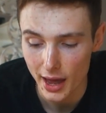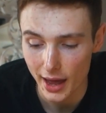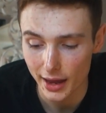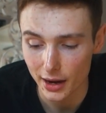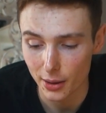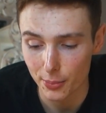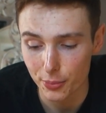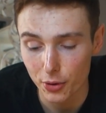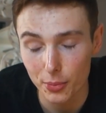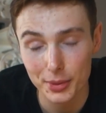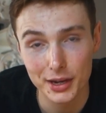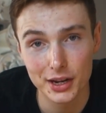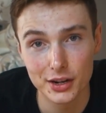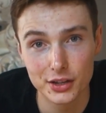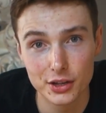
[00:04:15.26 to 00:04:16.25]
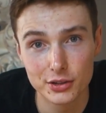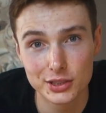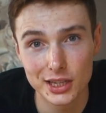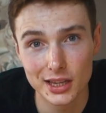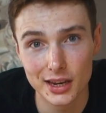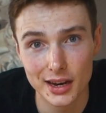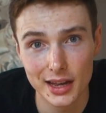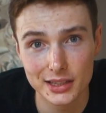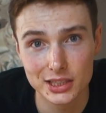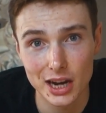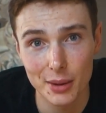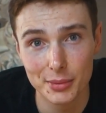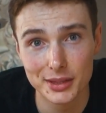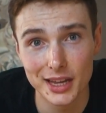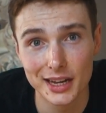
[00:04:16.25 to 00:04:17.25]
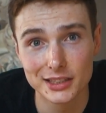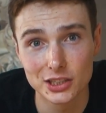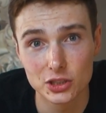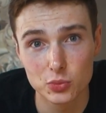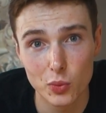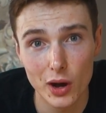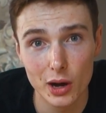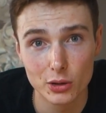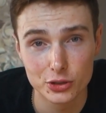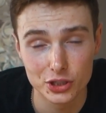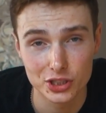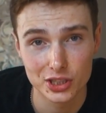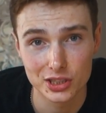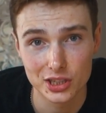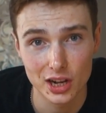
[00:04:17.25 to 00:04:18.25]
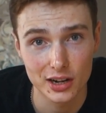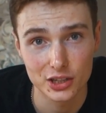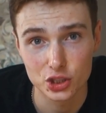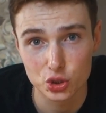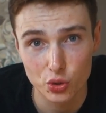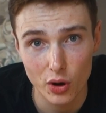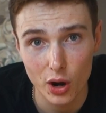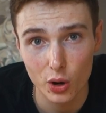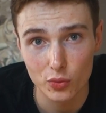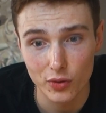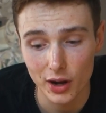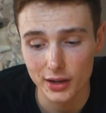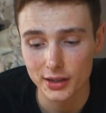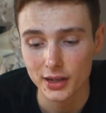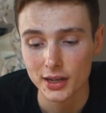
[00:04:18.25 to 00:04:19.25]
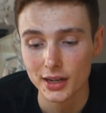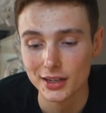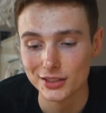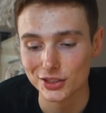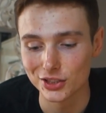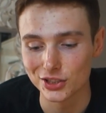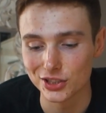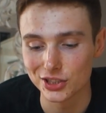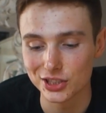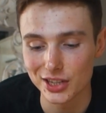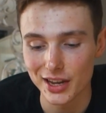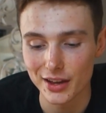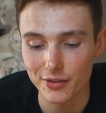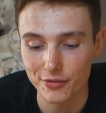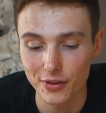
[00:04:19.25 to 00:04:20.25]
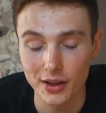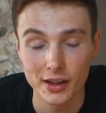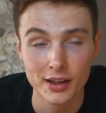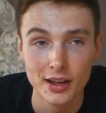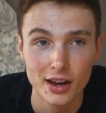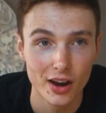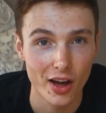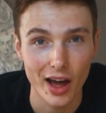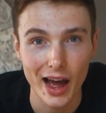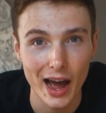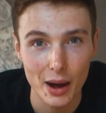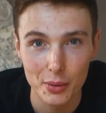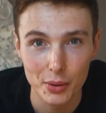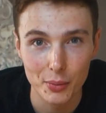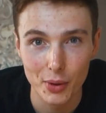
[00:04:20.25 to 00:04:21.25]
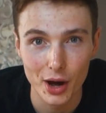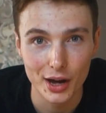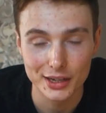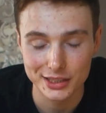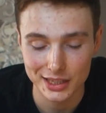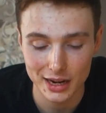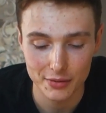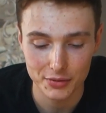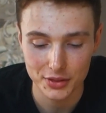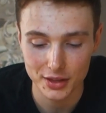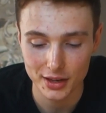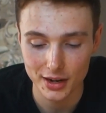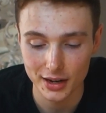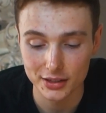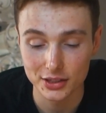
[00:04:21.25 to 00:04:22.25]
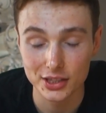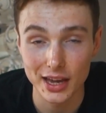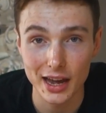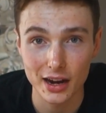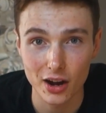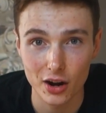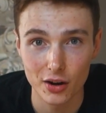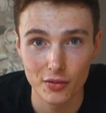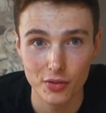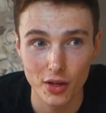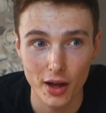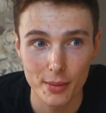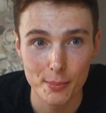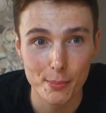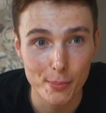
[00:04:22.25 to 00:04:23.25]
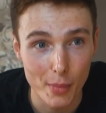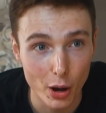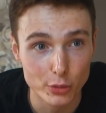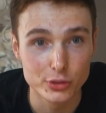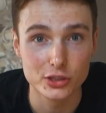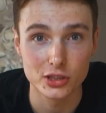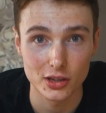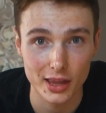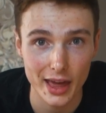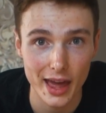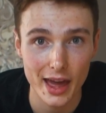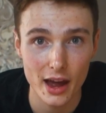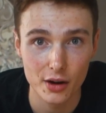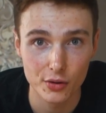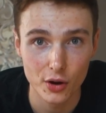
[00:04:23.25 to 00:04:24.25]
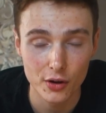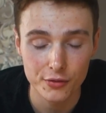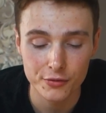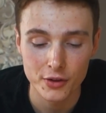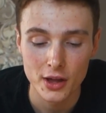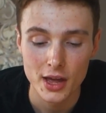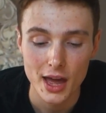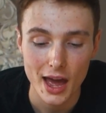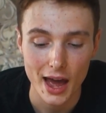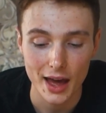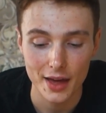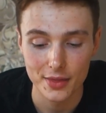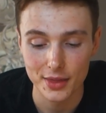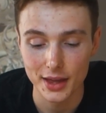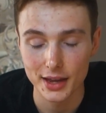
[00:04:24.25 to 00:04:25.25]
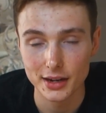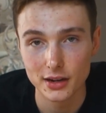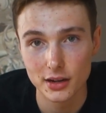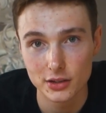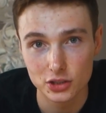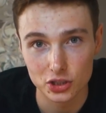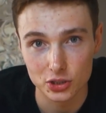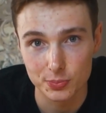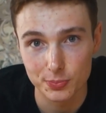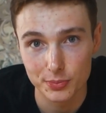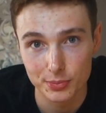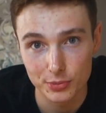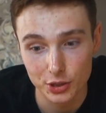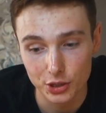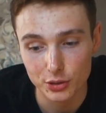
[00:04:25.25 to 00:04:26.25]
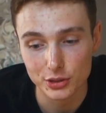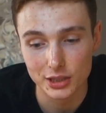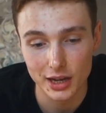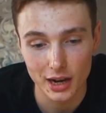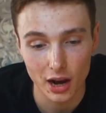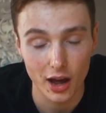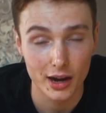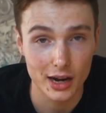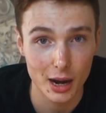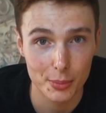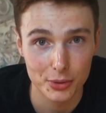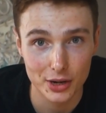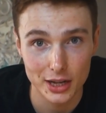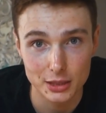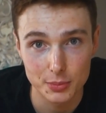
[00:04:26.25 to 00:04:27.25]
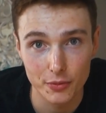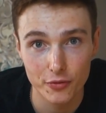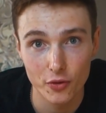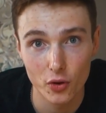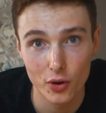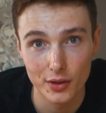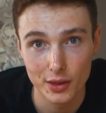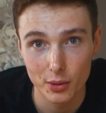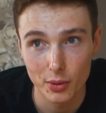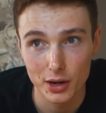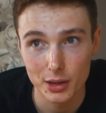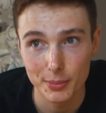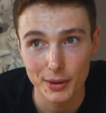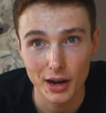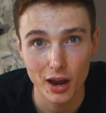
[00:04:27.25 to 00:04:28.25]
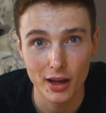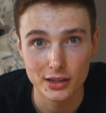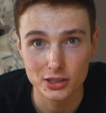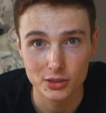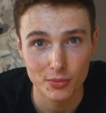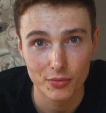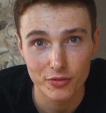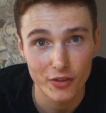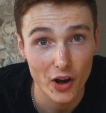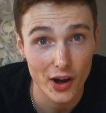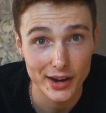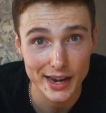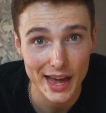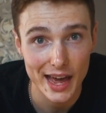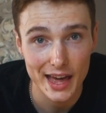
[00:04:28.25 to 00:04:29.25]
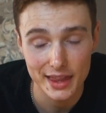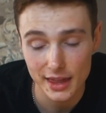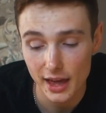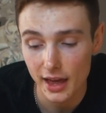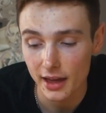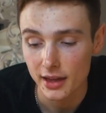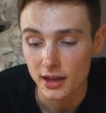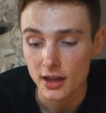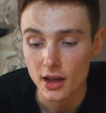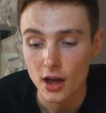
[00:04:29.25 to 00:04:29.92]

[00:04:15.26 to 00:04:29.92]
and I'm probably going to use it in the next coming days as well, just as a trial run, just to see if it how it works and everything, and get kind of most of the hair off, and then just use it a couple of days before, and there'll only be some fine hair there